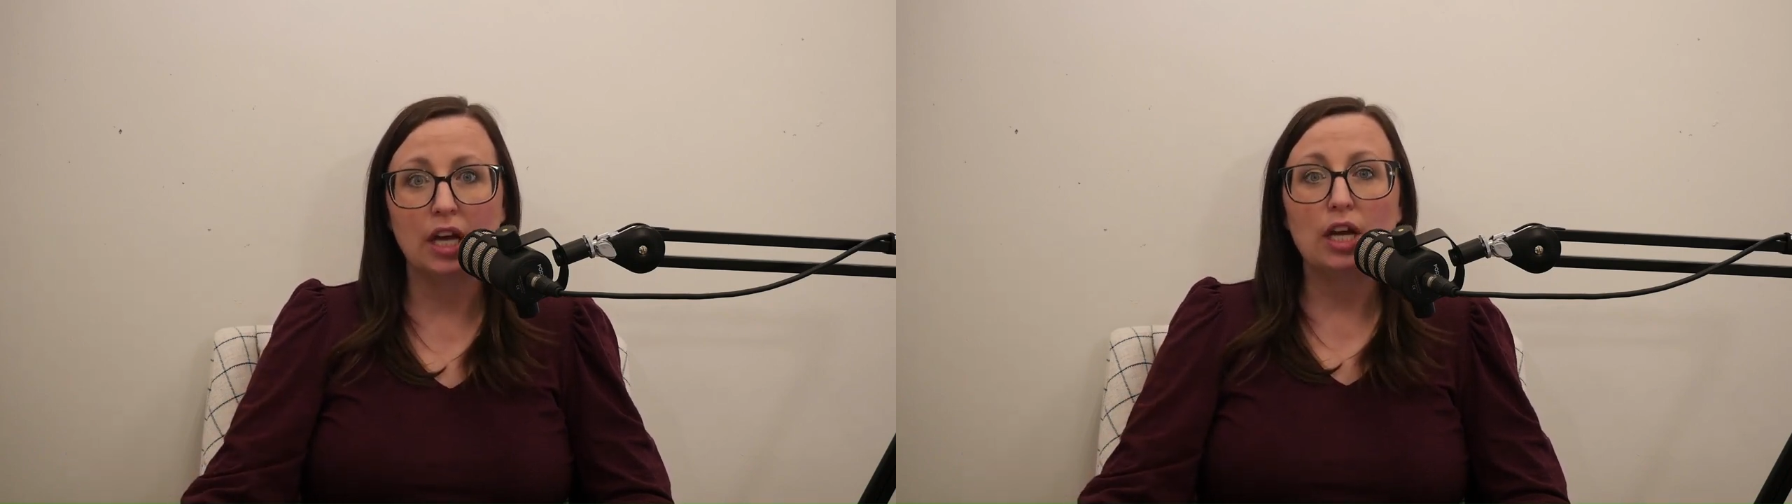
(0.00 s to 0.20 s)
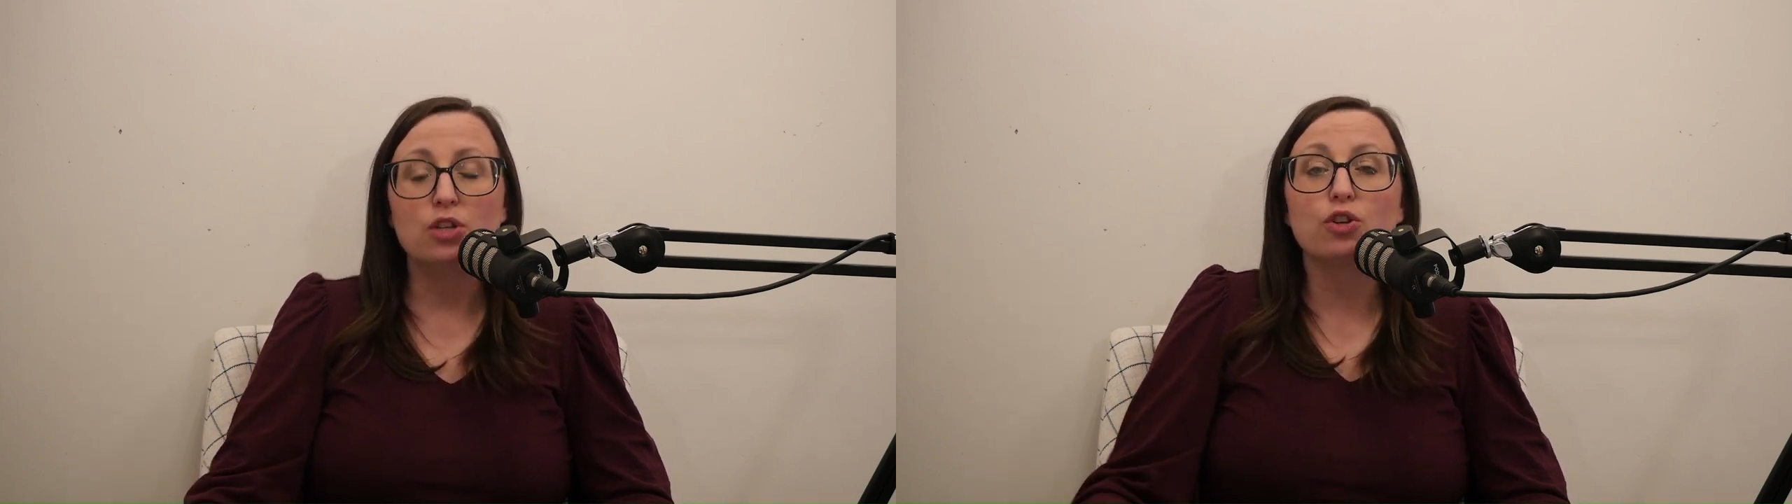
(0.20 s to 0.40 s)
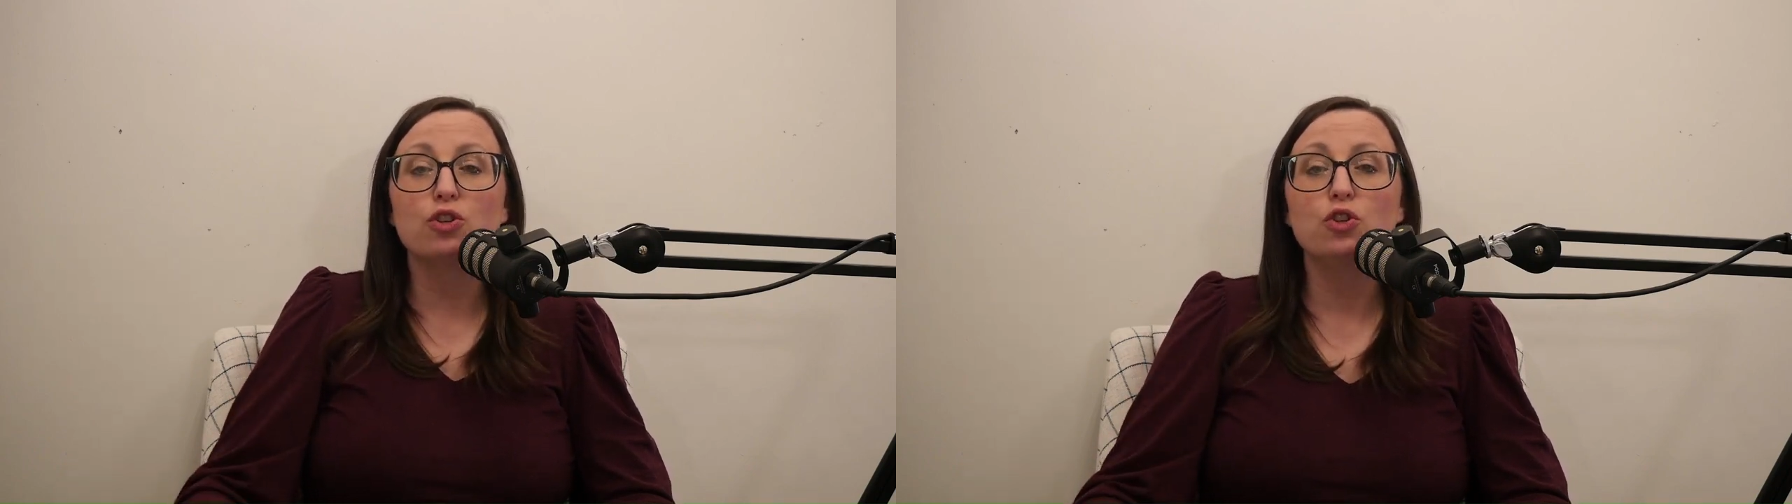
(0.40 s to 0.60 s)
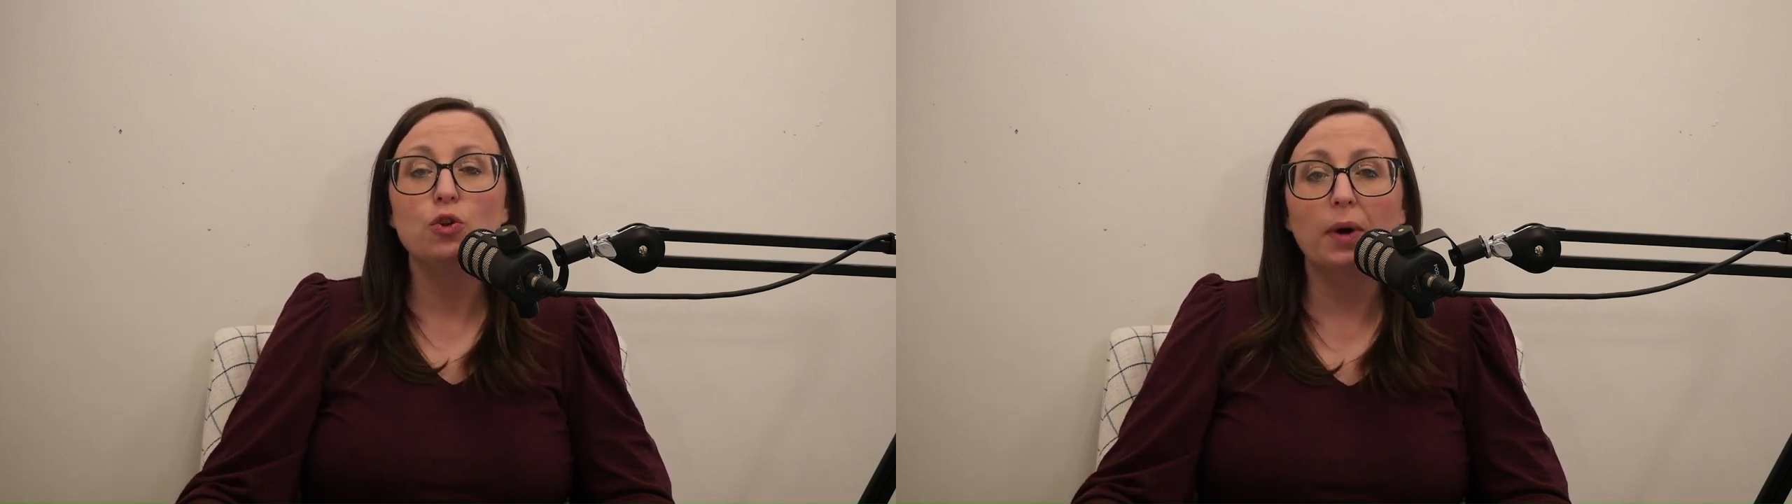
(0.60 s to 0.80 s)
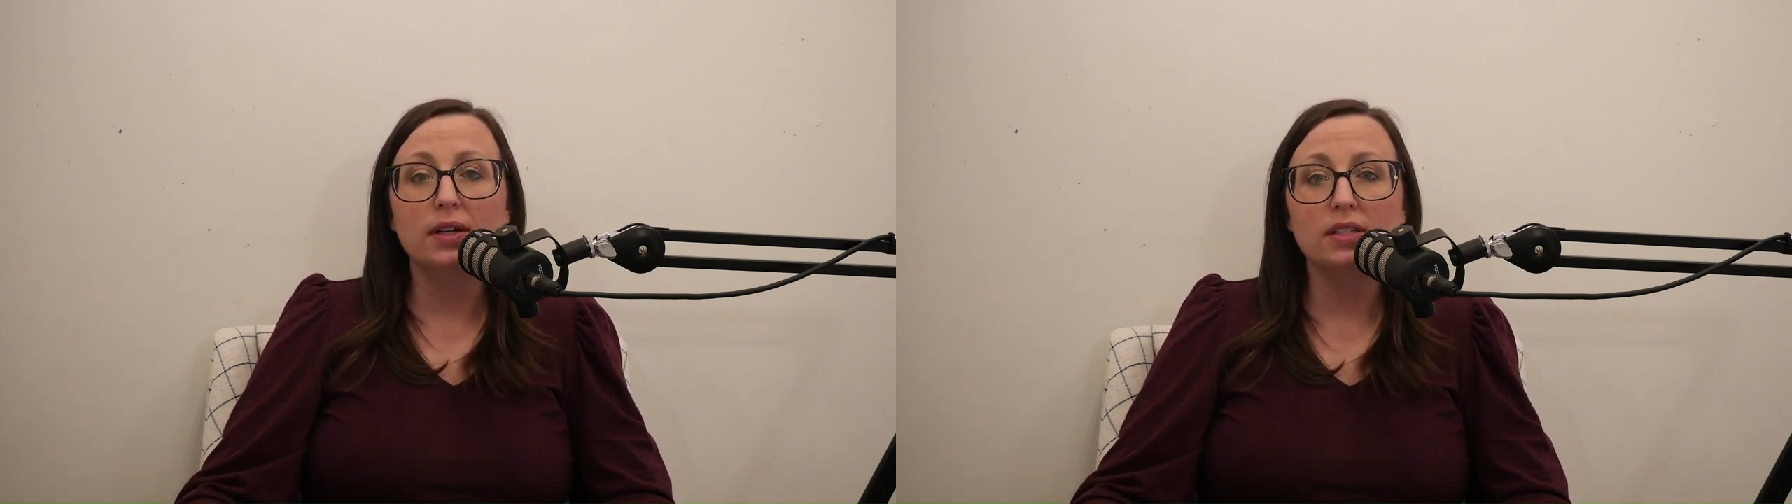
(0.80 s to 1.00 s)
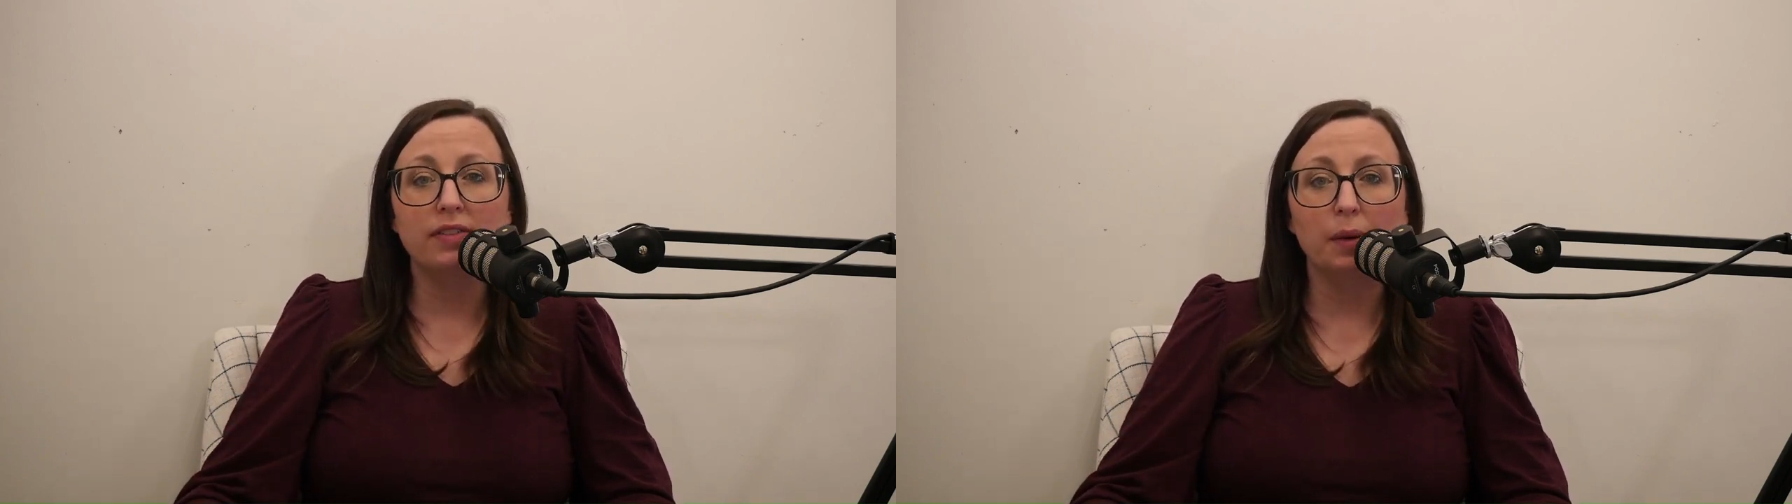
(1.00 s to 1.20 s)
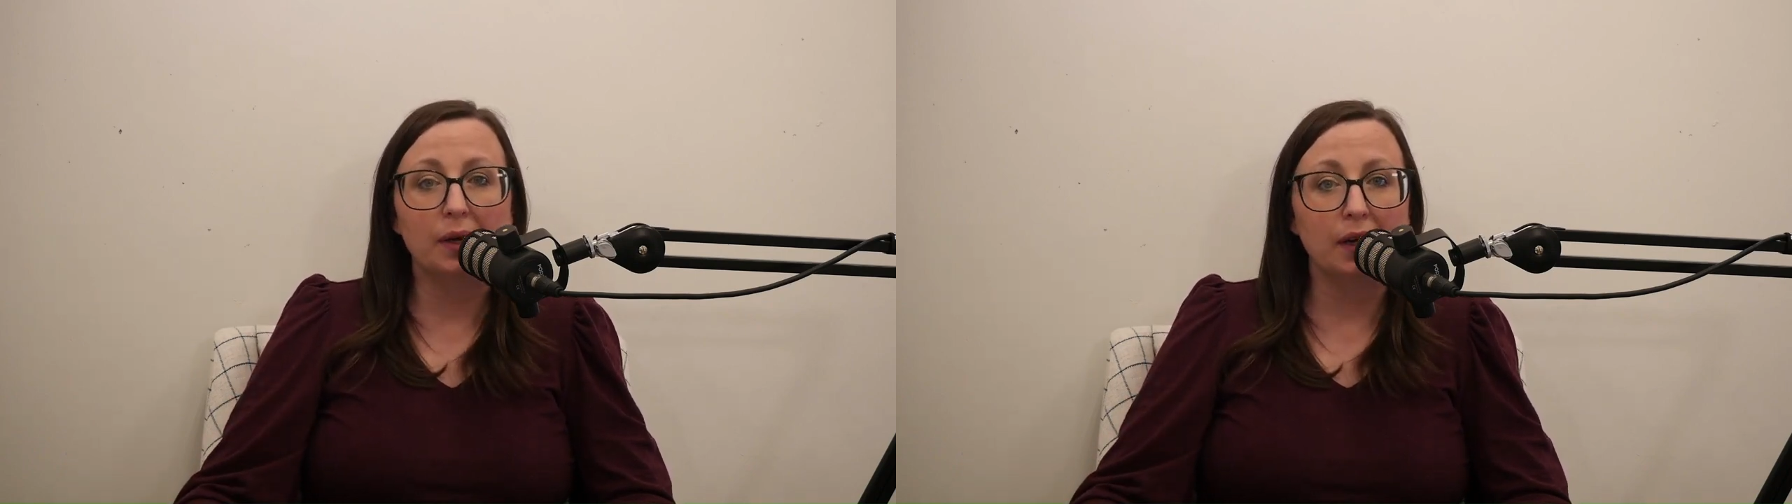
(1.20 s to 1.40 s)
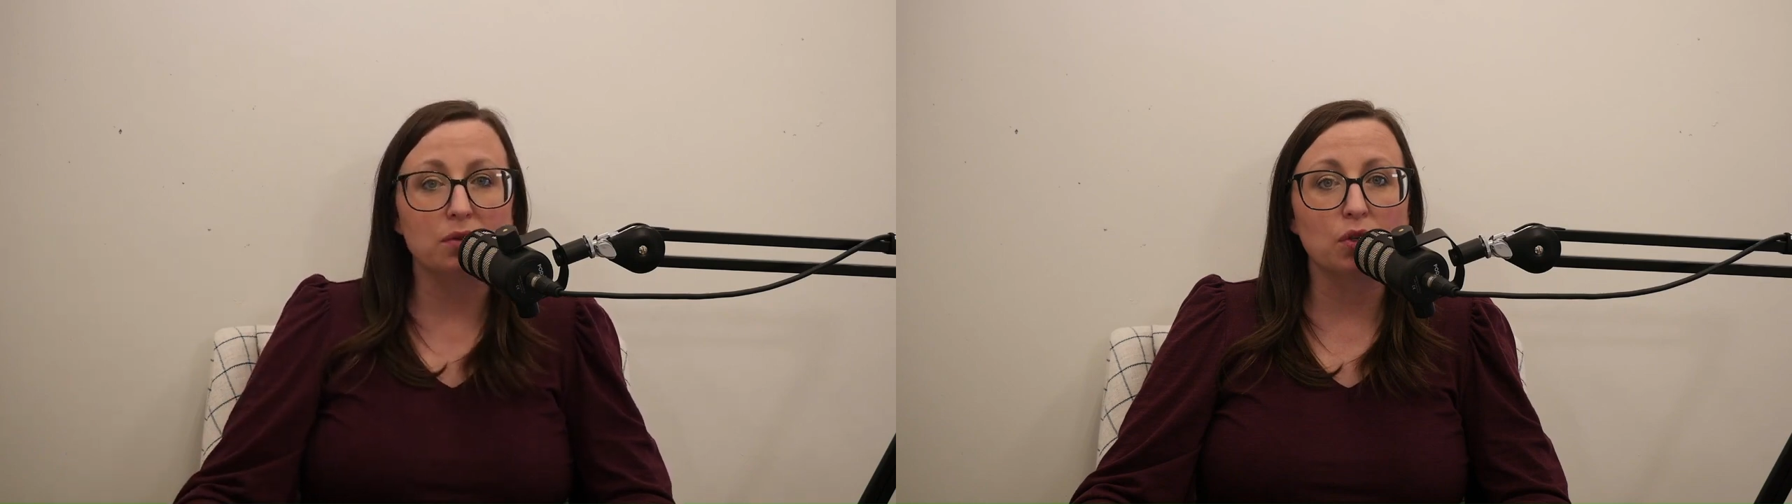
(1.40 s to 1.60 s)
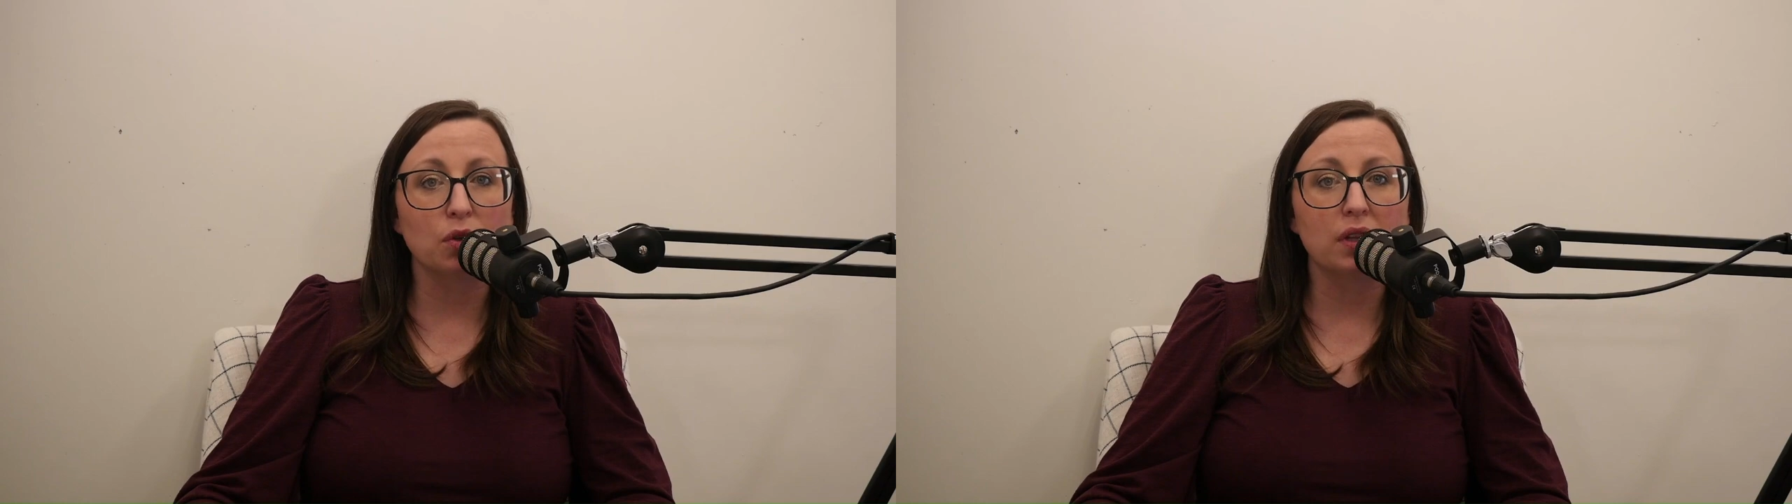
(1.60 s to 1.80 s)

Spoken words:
So there's two parts to family council.